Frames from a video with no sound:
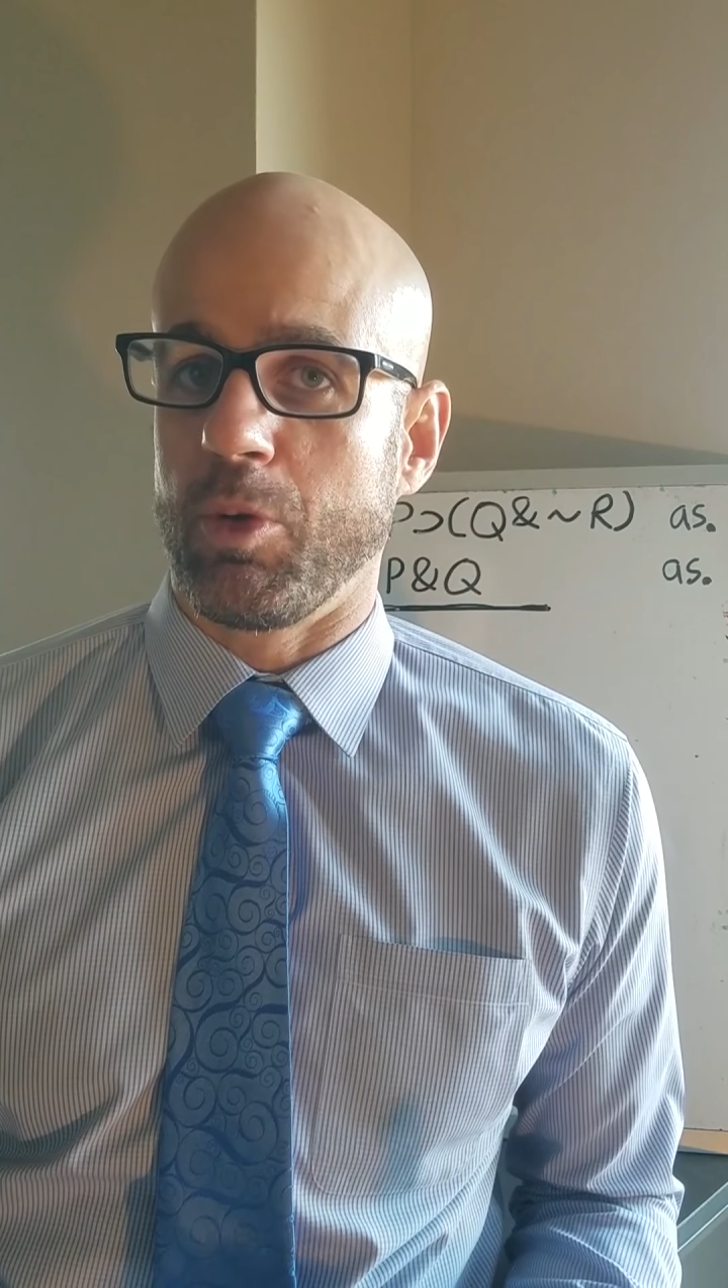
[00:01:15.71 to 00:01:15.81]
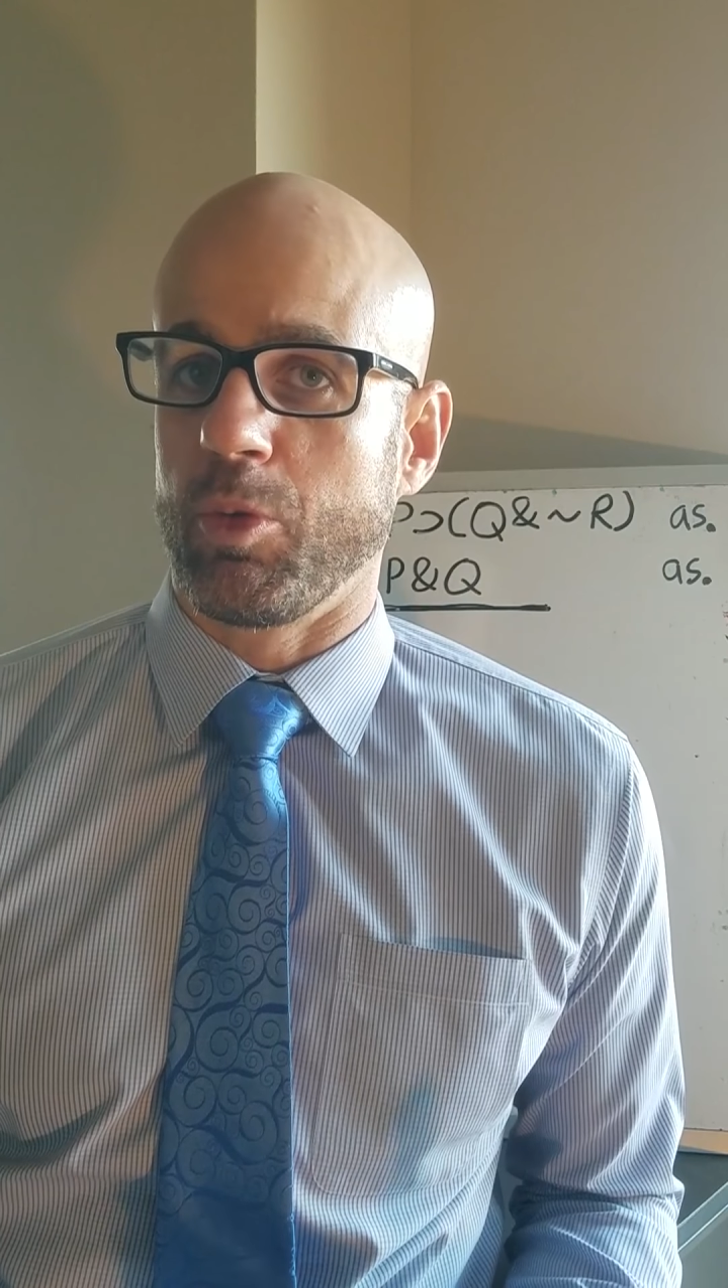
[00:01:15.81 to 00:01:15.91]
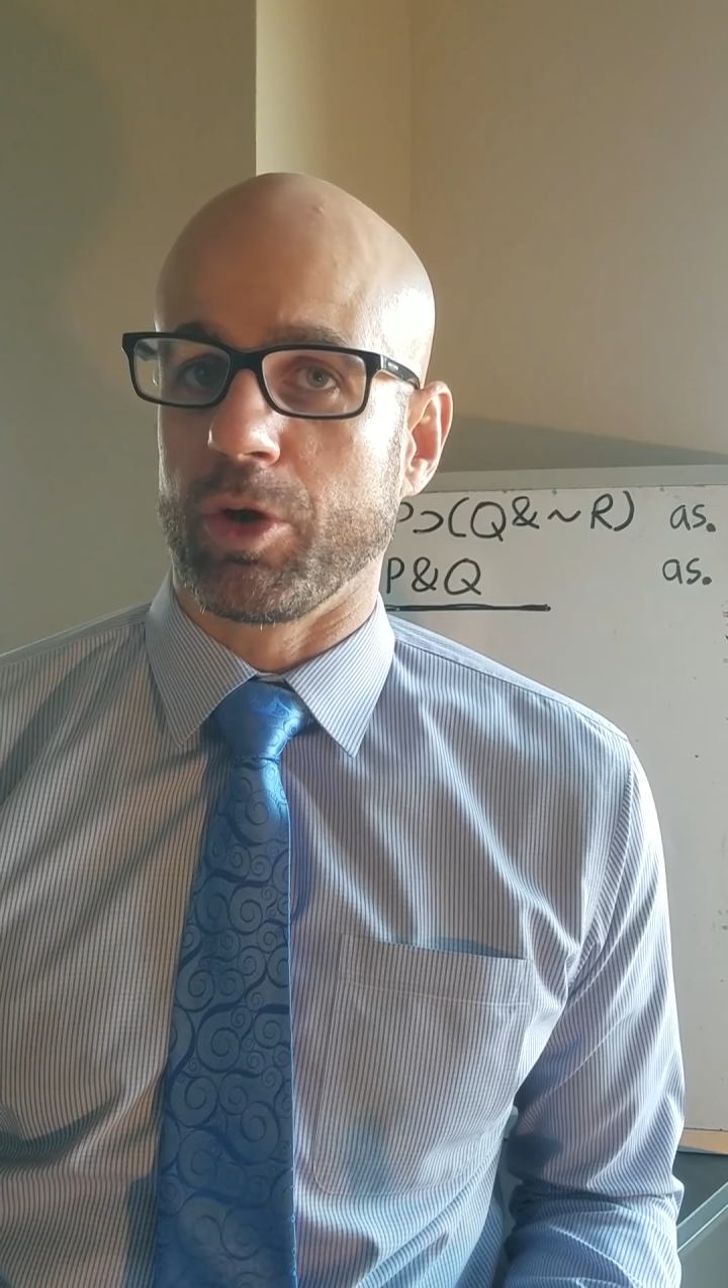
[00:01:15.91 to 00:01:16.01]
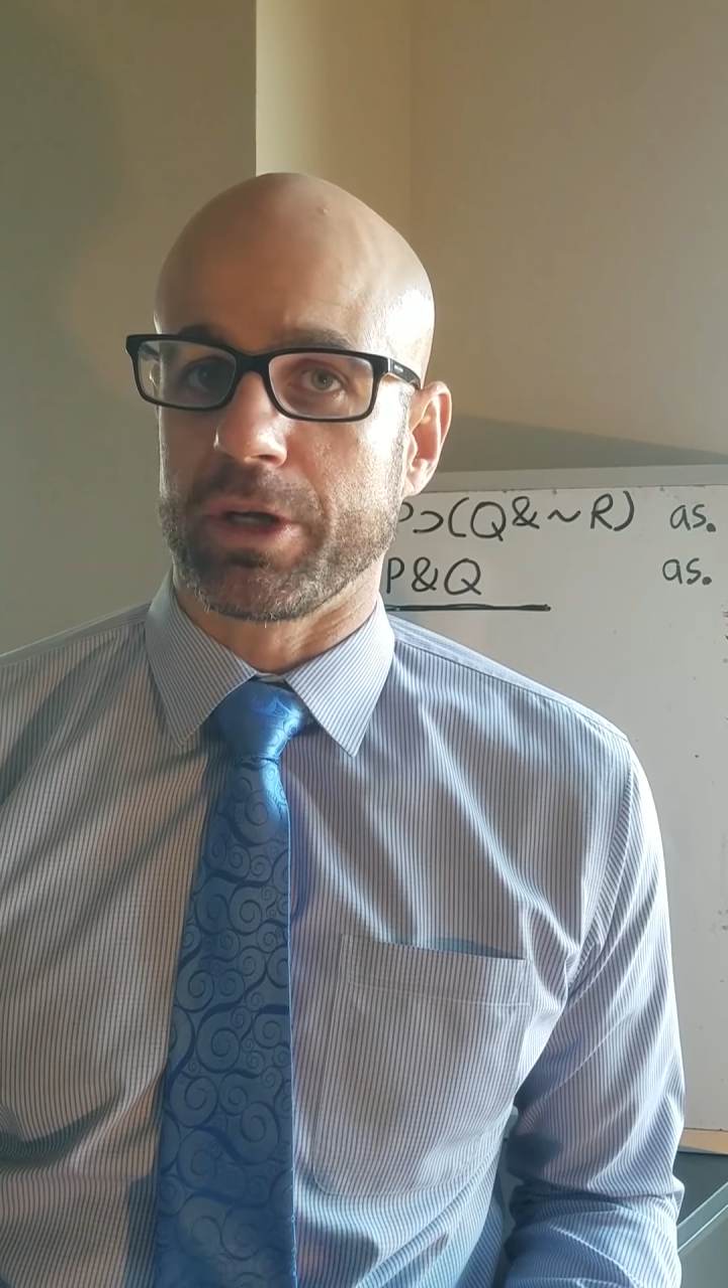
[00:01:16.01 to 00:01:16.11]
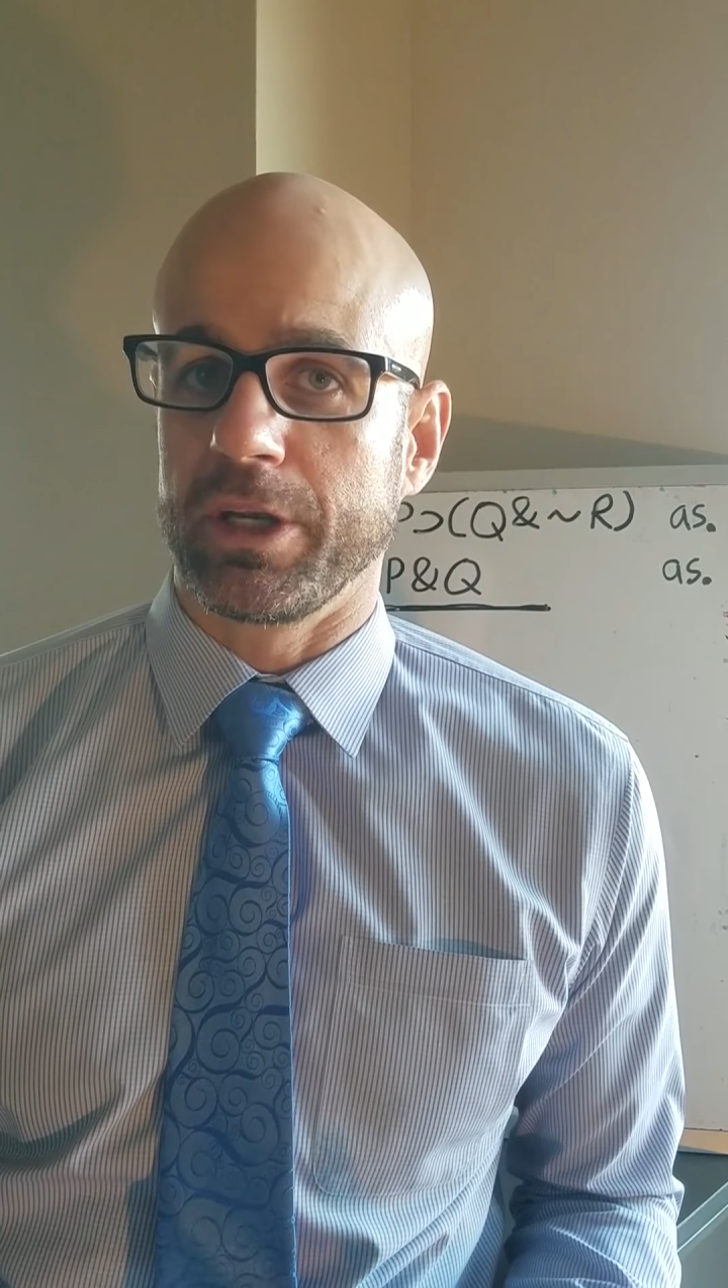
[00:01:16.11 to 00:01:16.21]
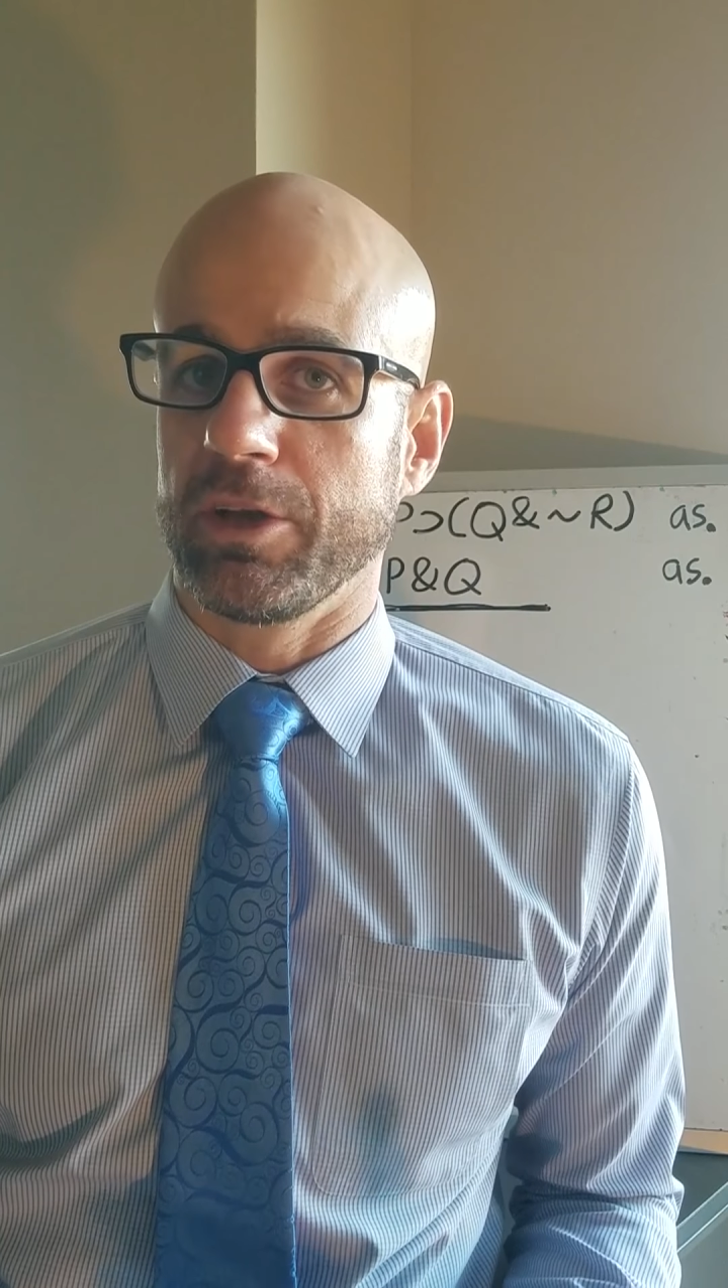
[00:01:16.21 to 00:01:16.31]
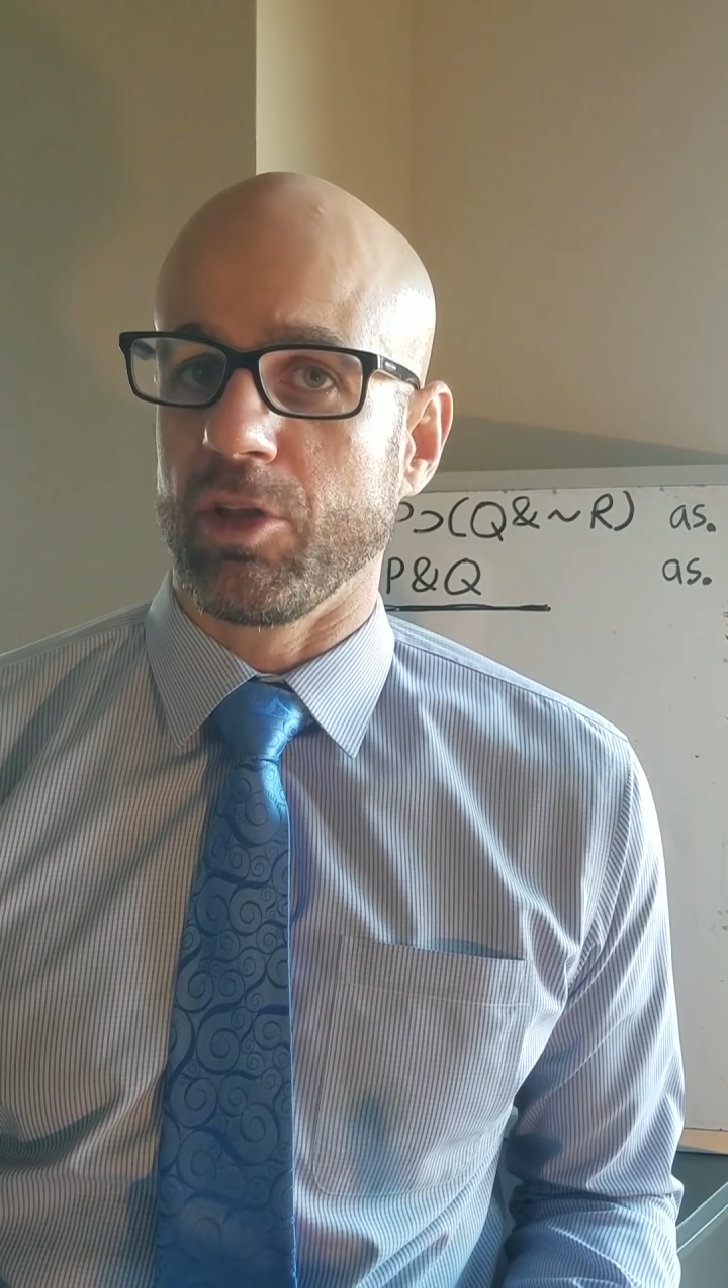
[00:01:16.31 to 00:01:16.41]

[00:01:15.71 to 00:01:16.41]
working in